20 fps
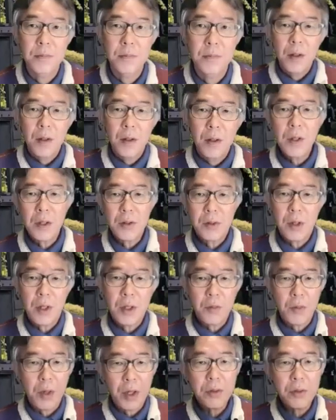Okay, so I
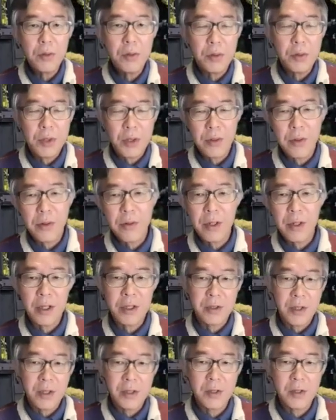want to generalize
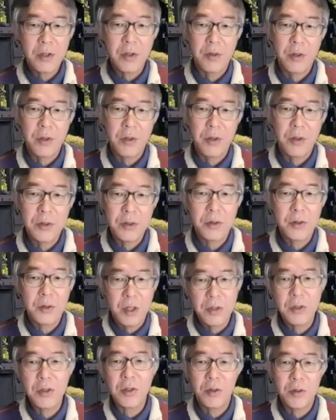this
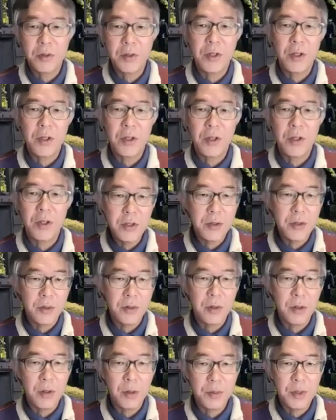consideration
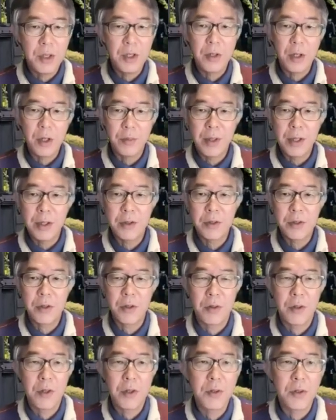of detail balance
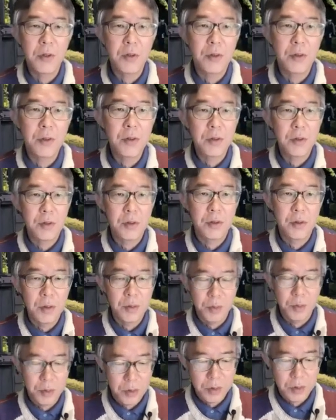condition to
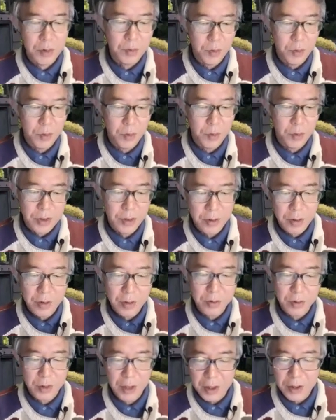a more general
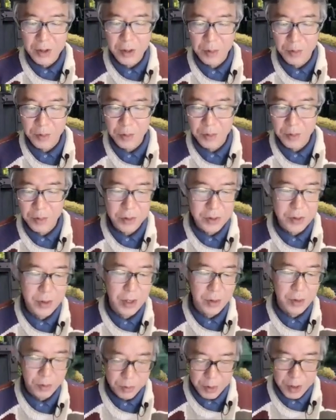class of models
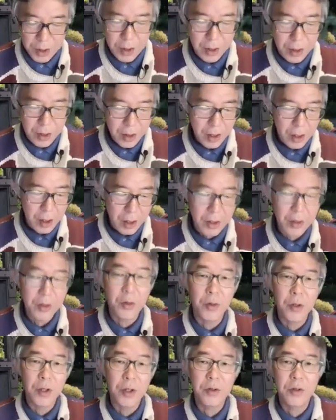that we are
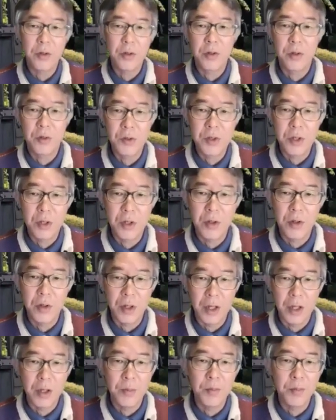going to consider
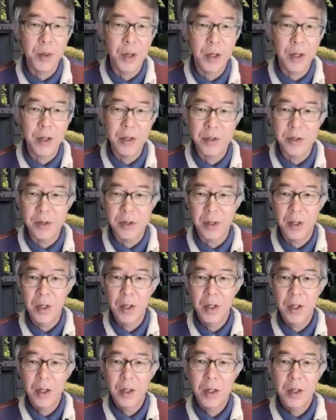in part
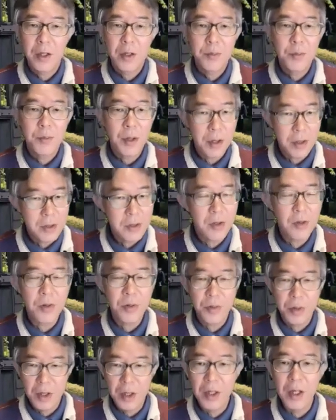
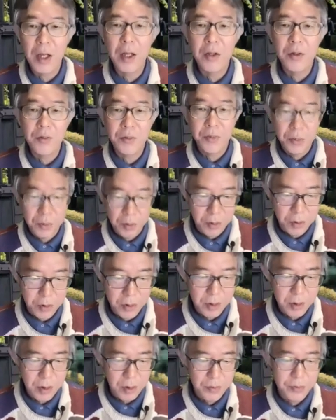3 and 4
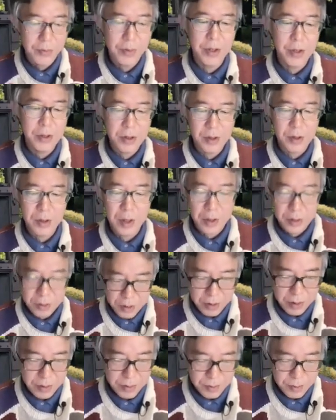of this
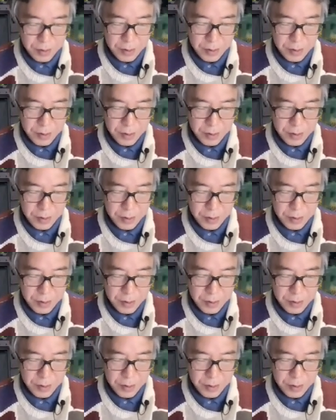lecture.